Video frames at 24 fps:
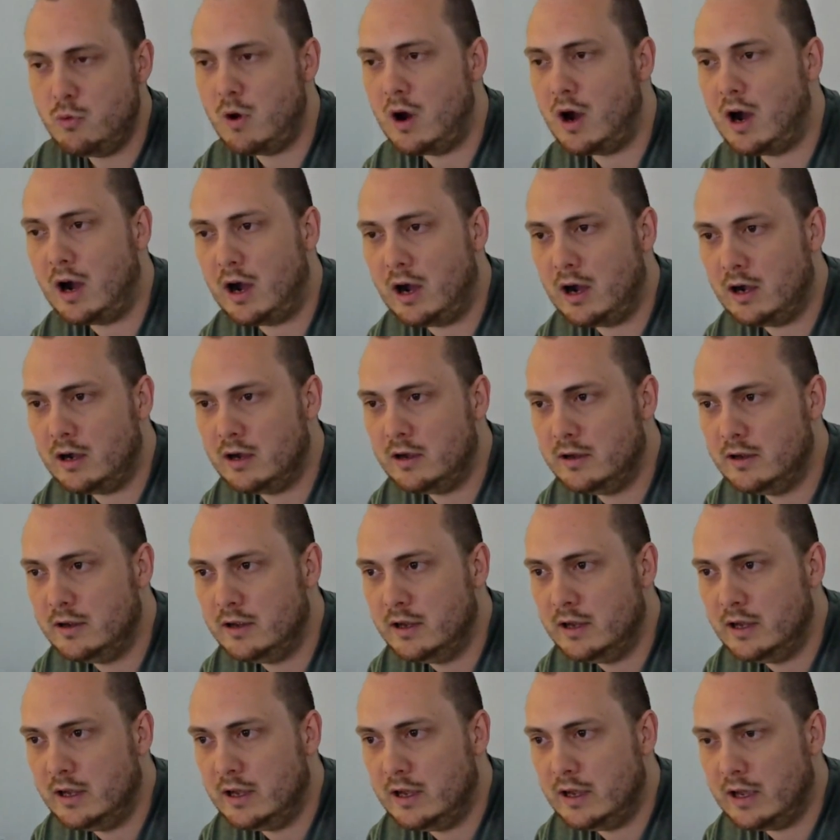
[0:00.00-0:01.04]
are
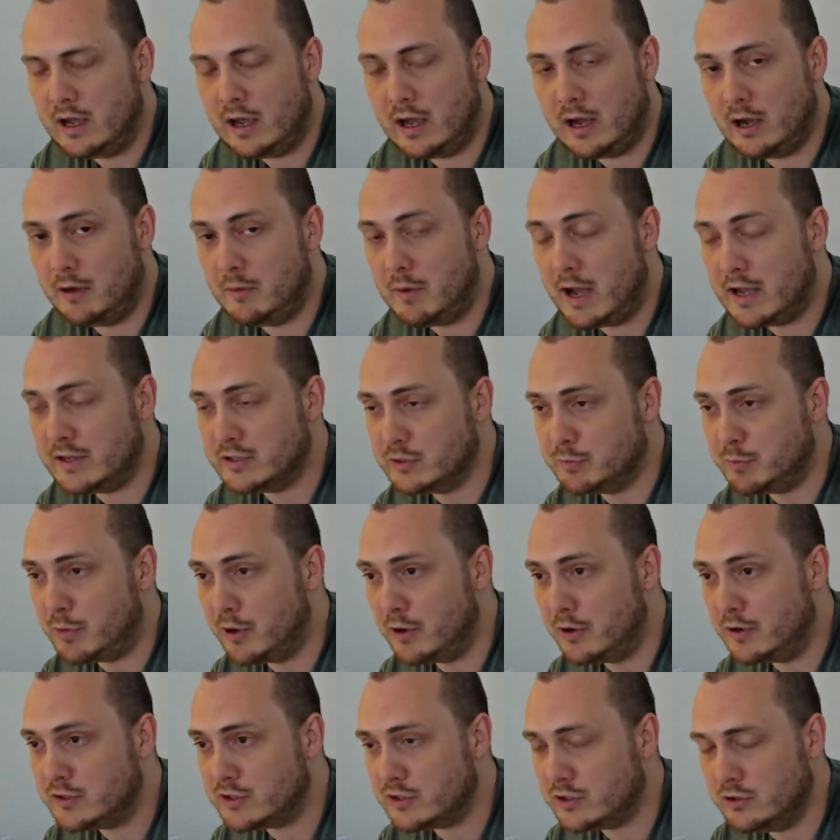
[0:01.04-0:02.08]
as a
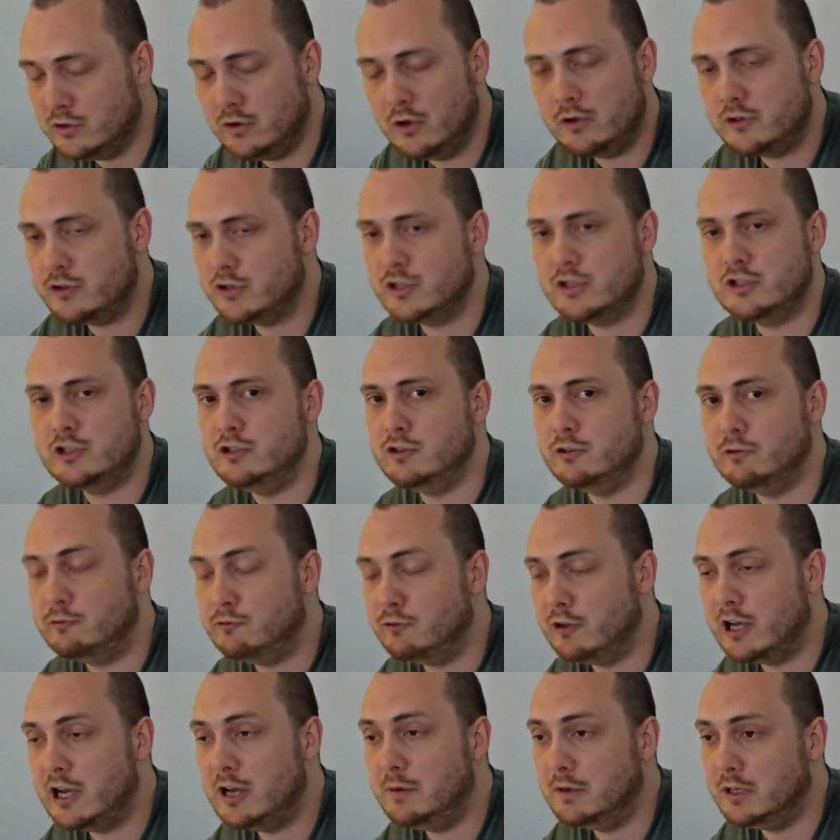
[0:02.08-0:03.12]
person, not just your
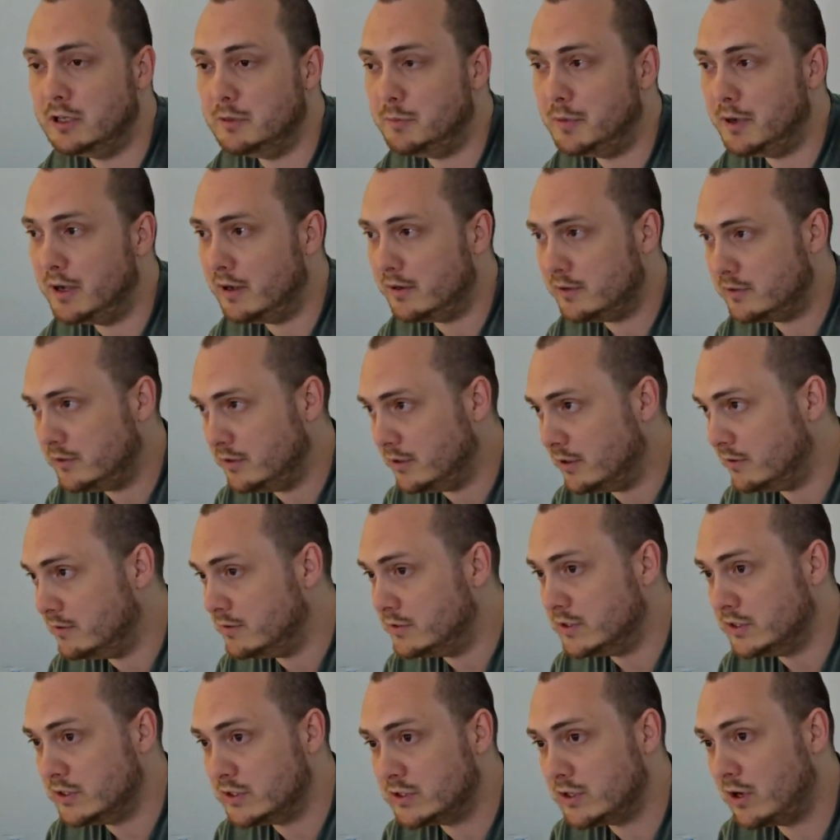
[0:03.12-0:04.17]
family, but
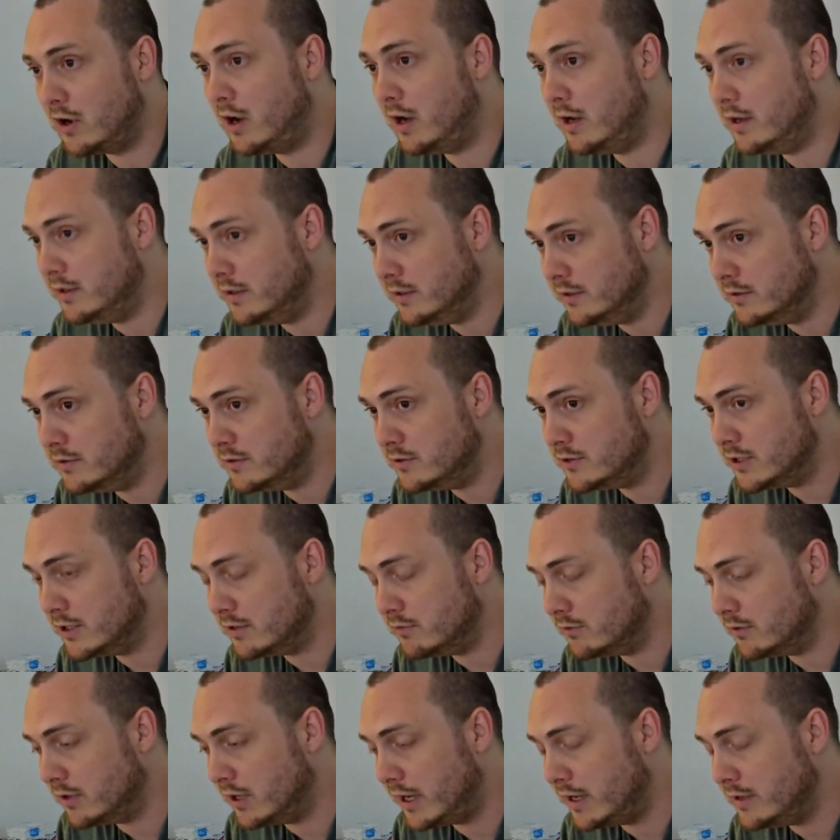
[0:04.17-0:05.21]
society in
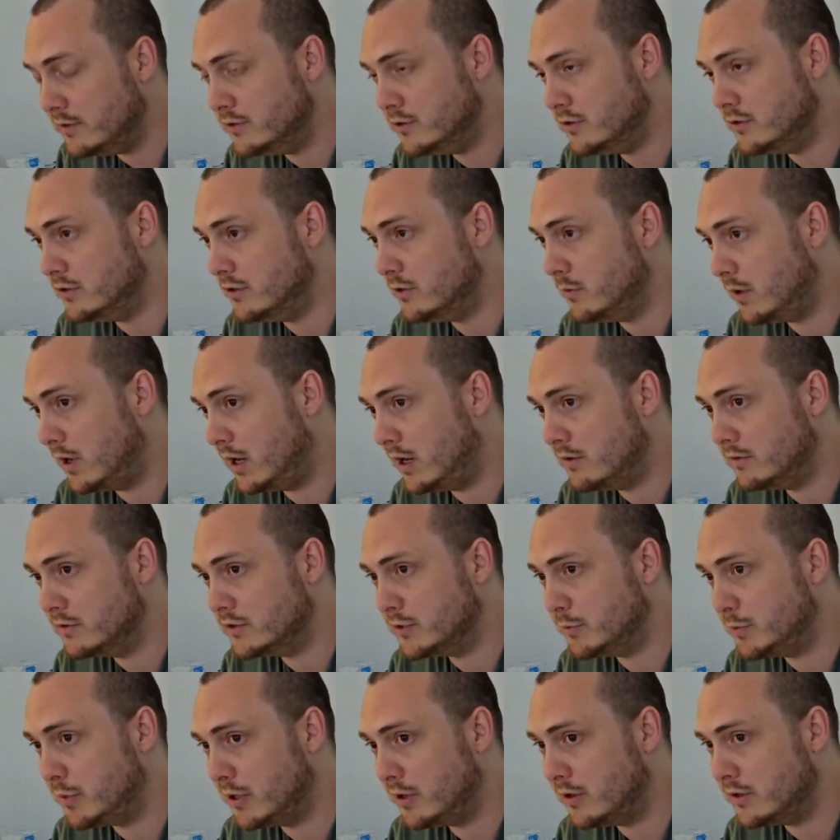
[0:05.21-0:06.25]
general hates who you are as
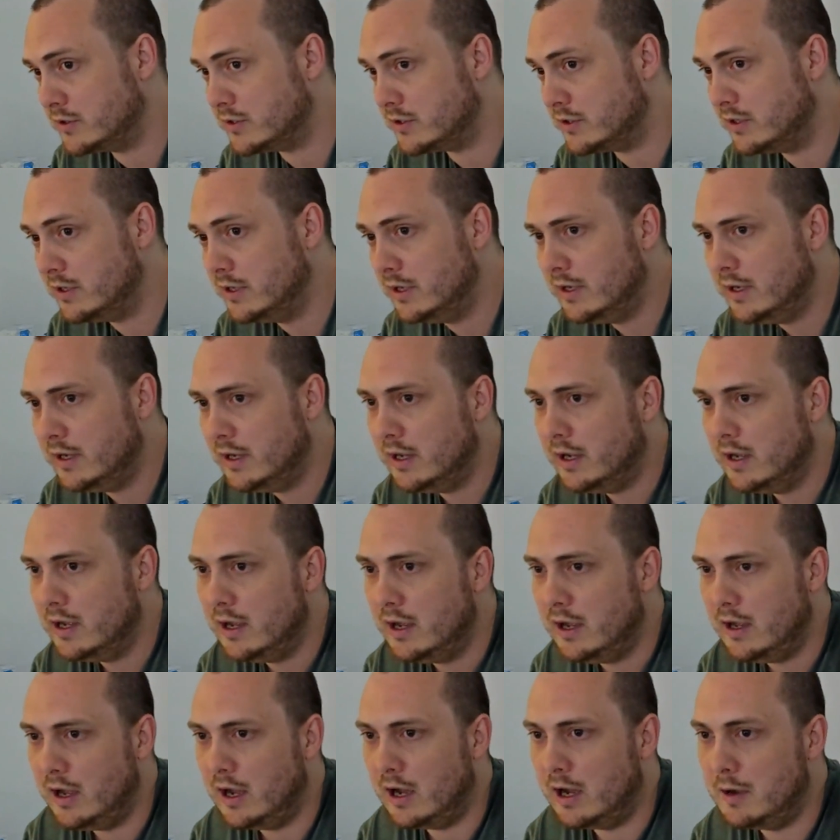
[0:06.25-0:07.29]
a person.
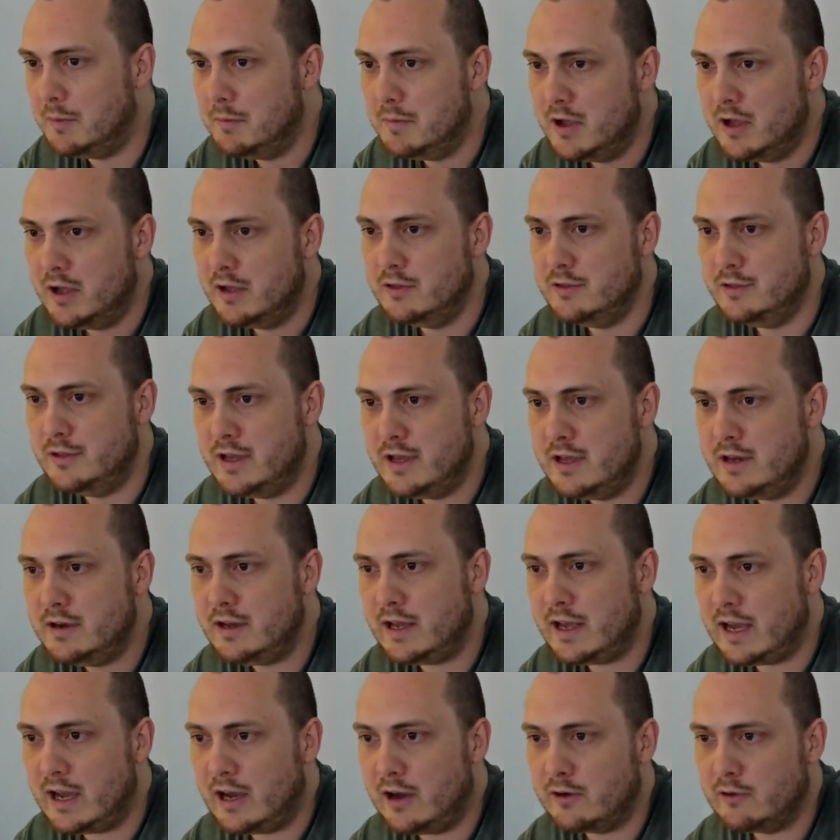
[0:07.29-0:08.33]
Then
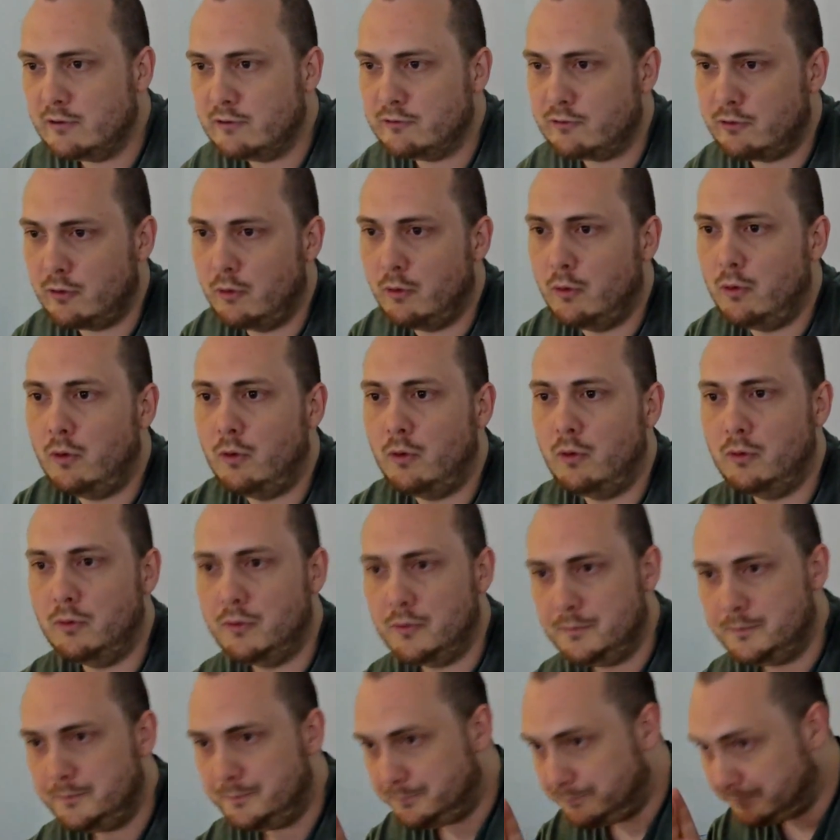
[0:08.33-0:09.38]
out of all
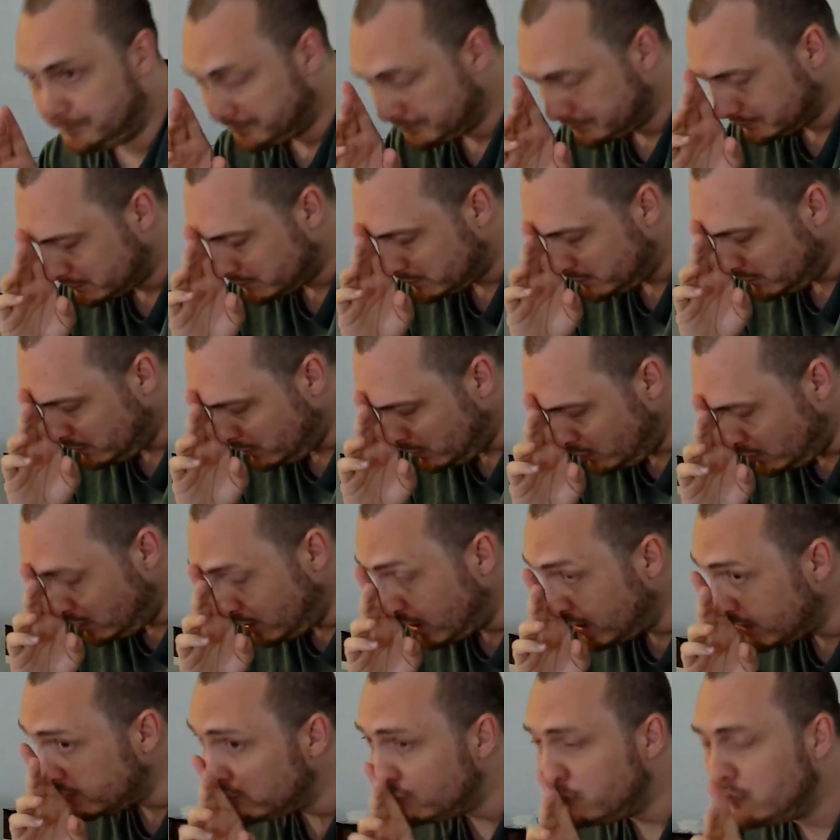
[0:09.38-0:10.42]

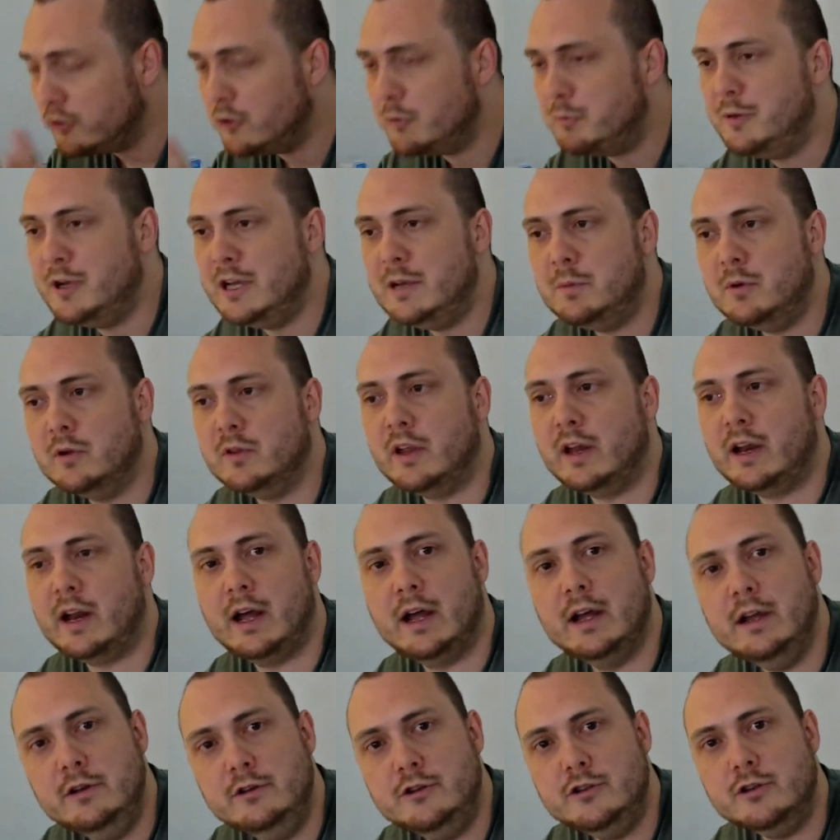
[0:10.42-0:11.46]
the people that
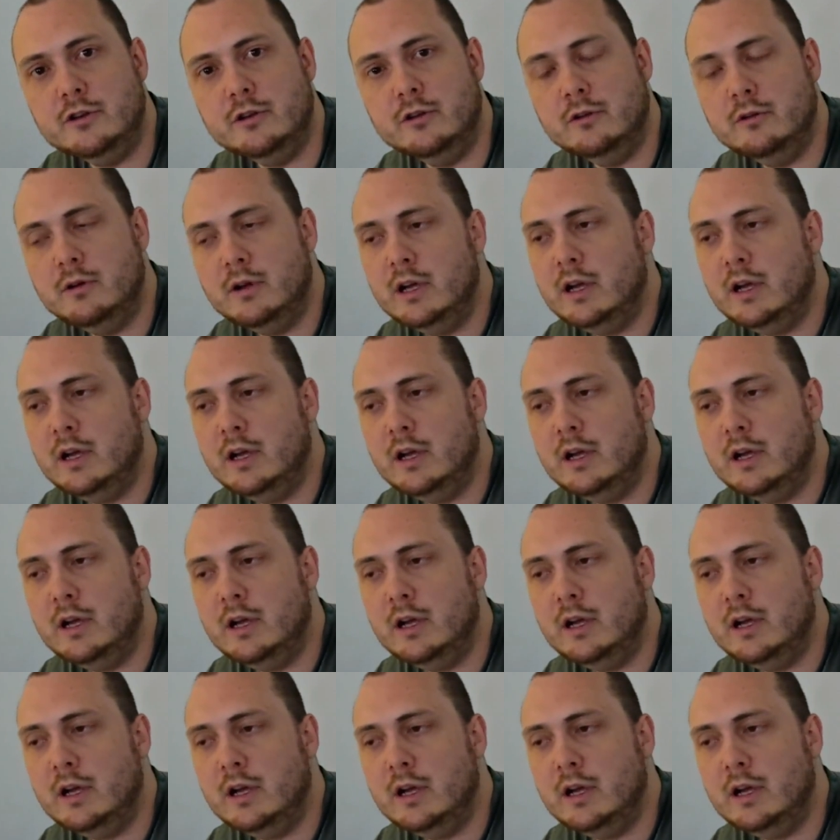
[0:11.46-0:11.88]
hate you,